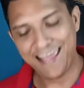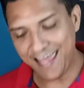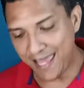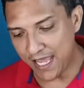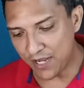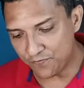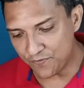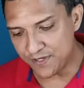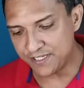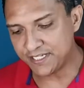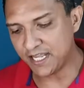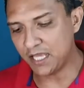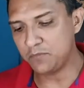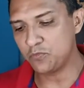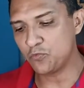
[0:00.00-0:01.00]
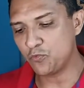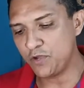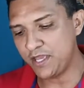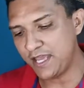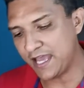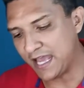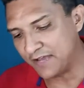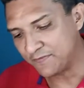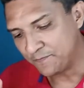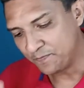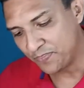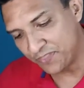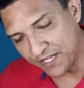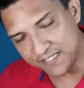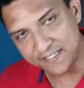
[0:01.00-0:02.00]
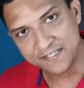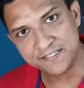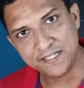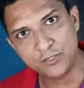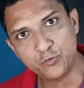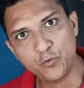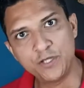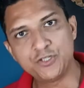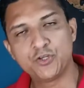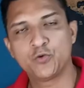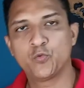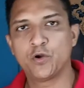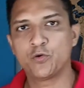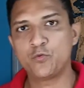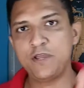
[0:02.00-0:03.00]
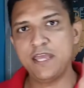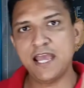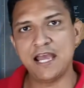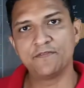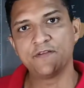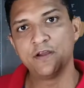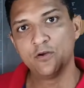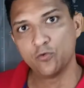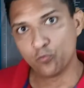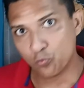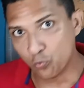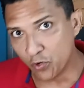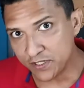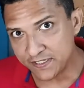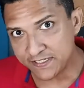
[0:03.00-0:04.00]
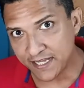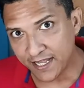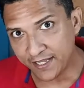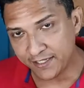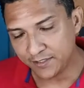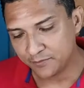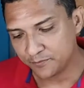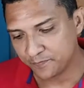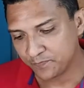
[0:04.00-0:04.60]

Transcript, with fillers: every time we have this situation where we have one side,